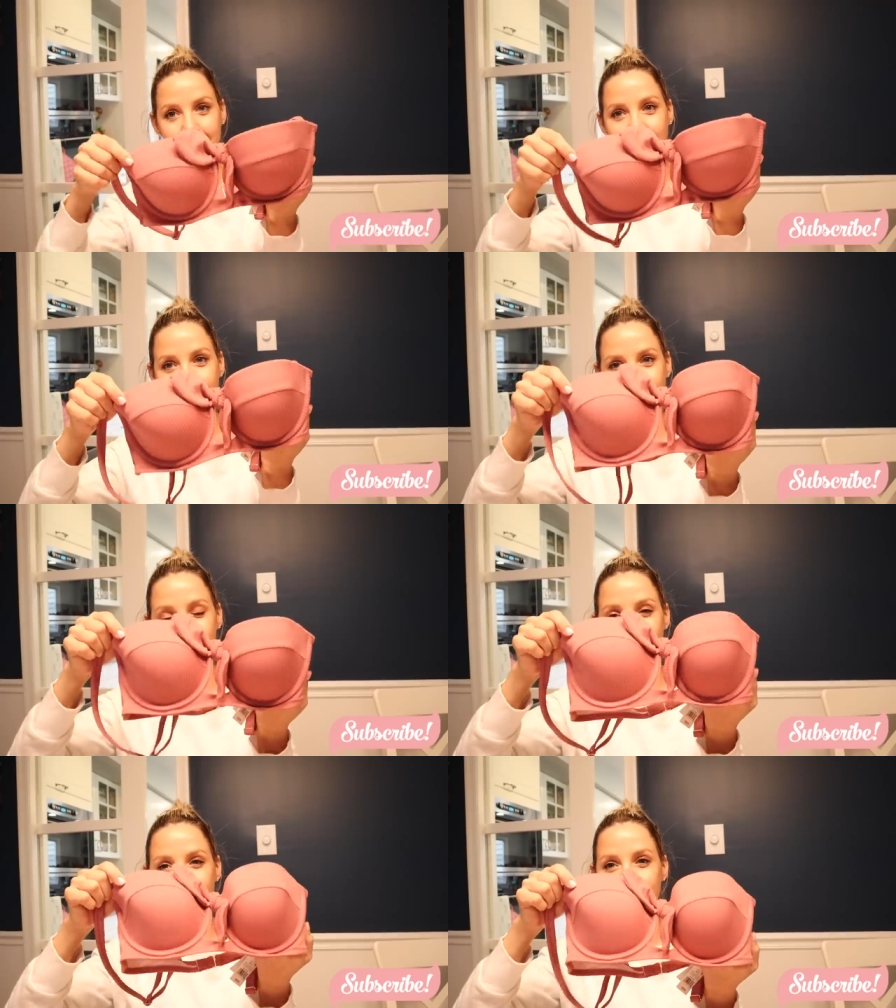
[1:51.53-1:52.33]
I just
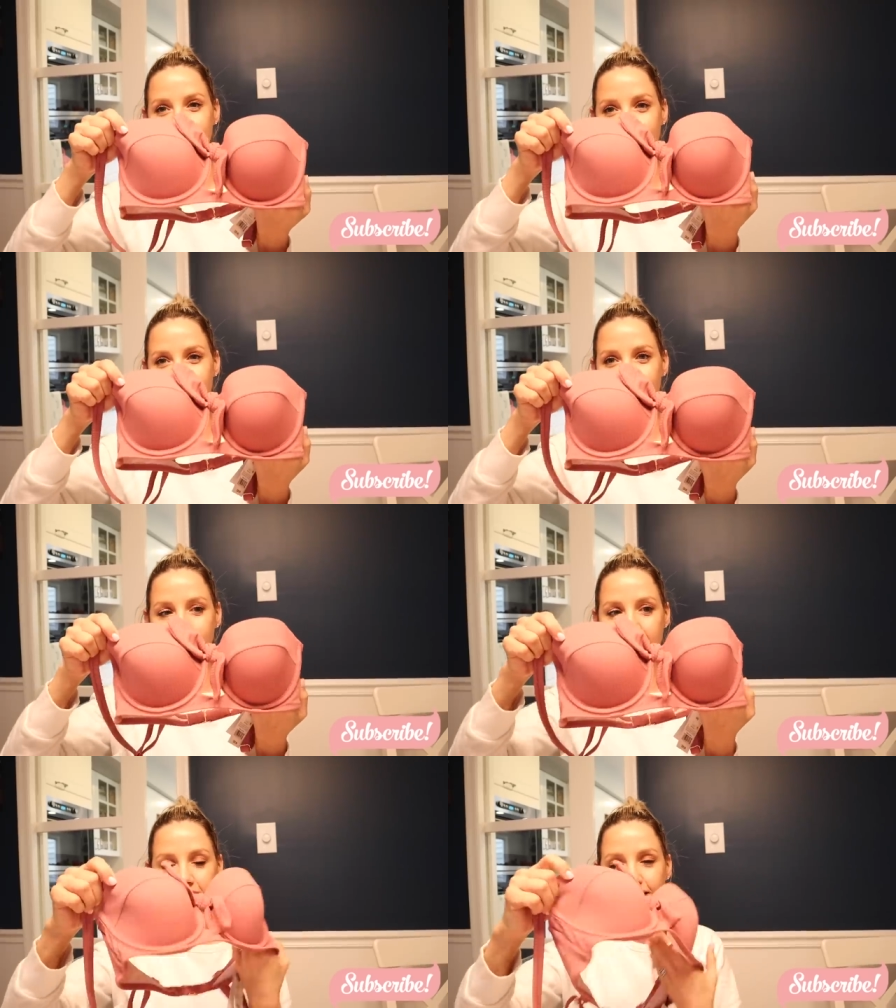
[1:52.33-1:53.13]
love this color
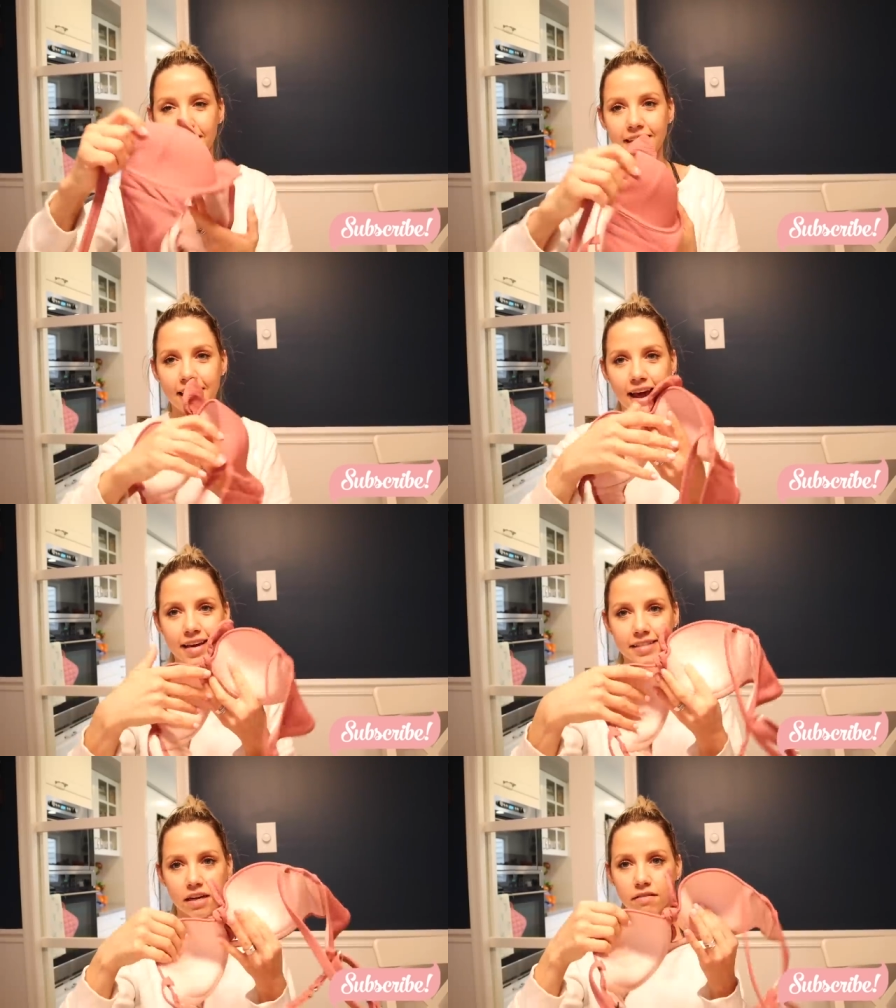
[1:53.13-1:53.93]
and I like that it
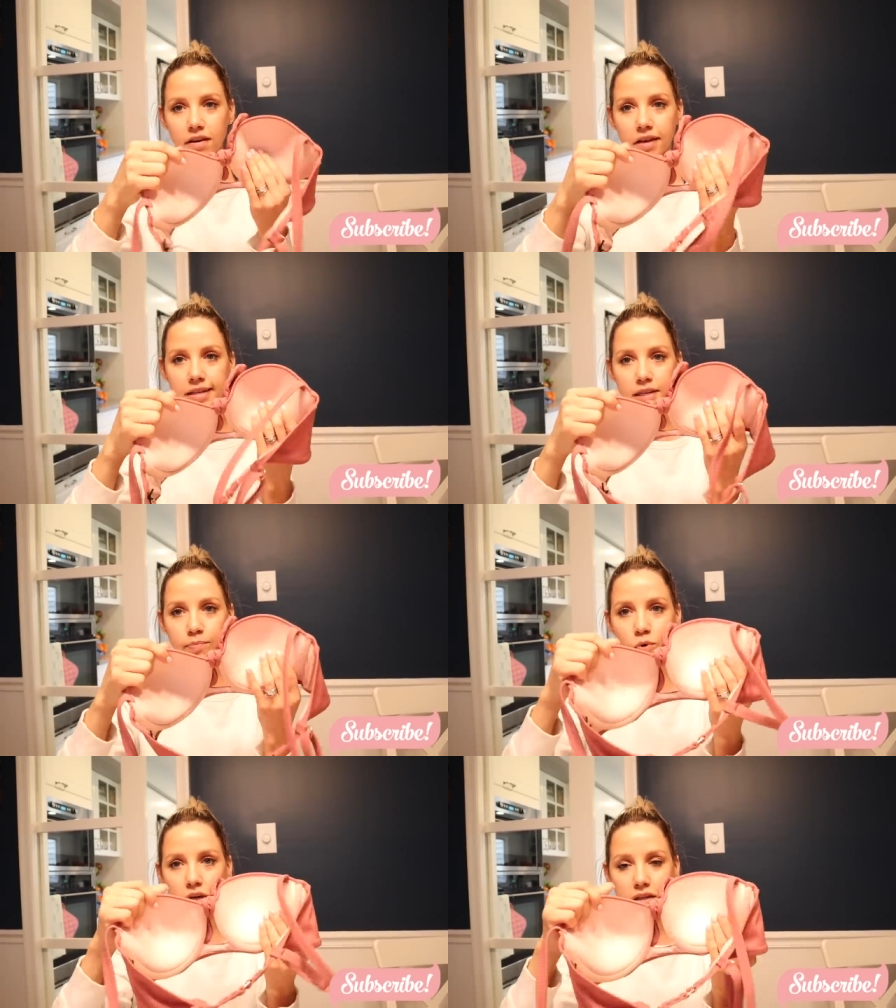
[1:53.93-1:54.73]
has like a really
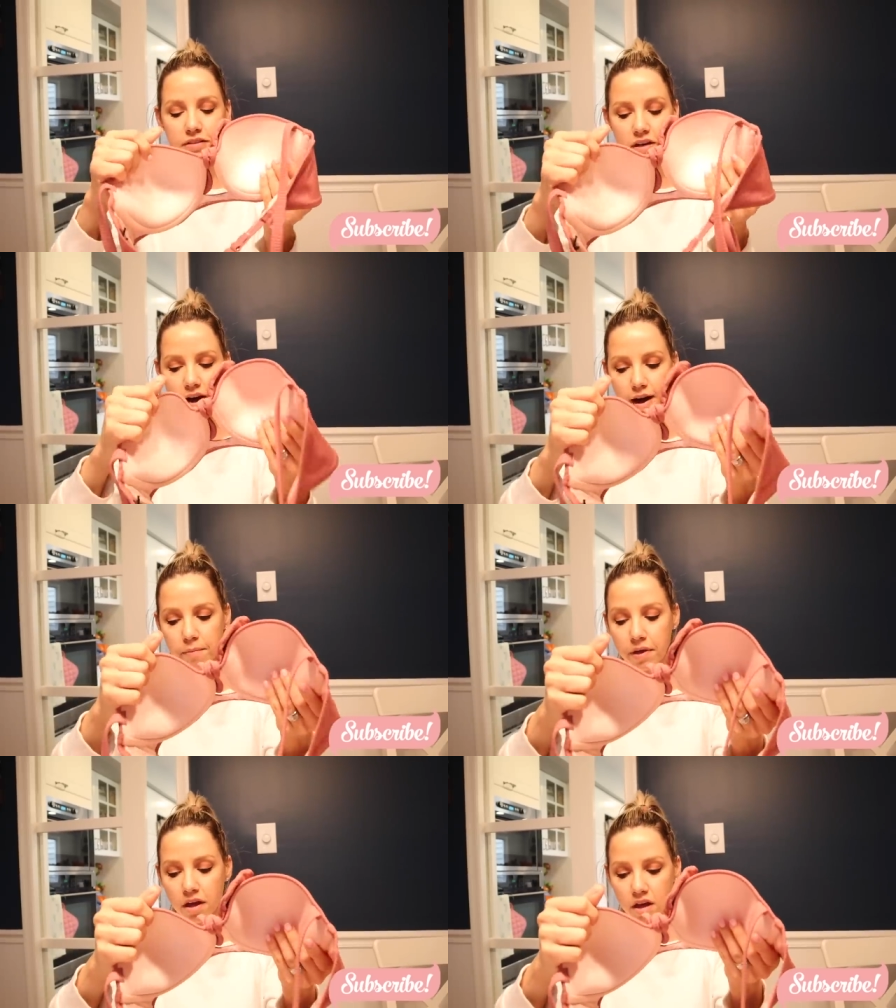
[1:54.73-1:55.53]
supportive
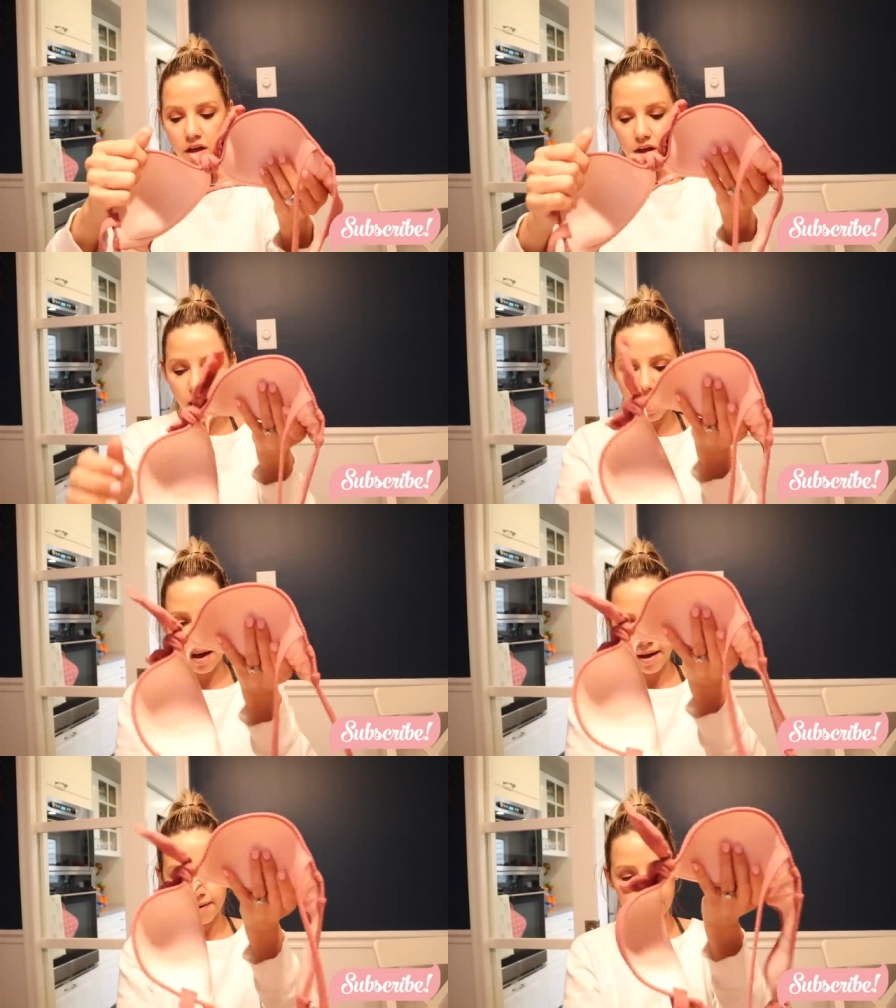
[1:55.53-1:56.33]
top
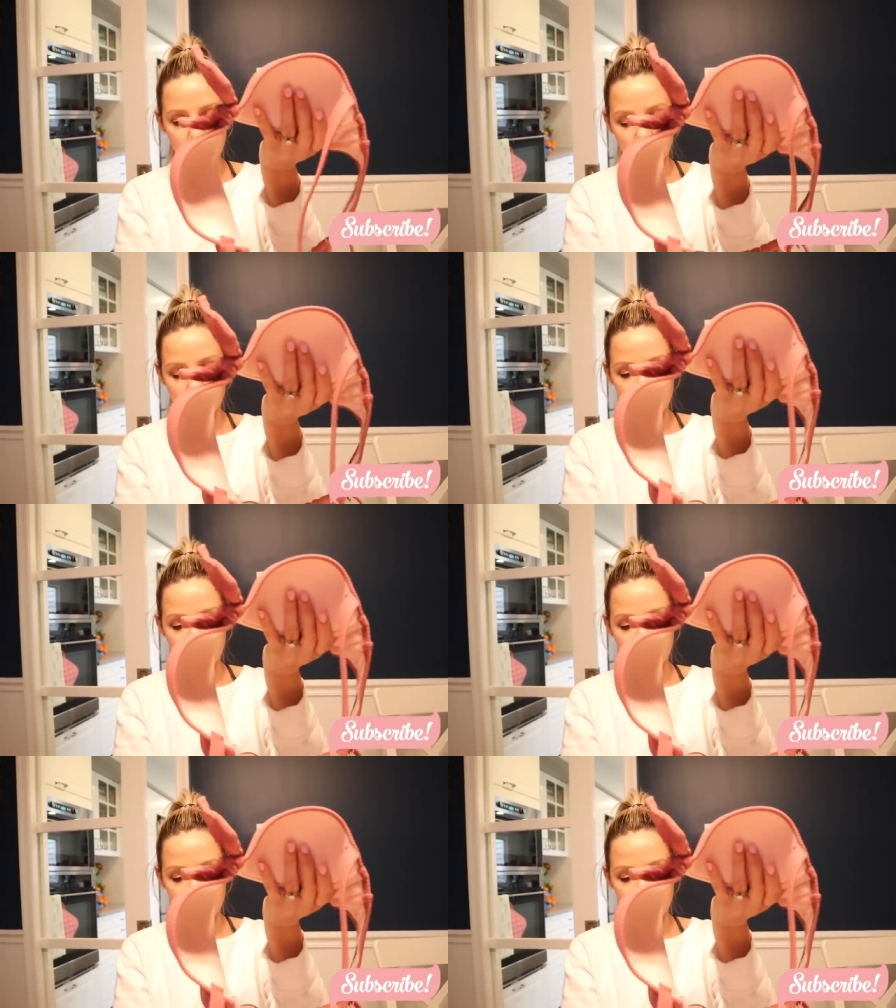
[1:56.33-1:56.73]
um,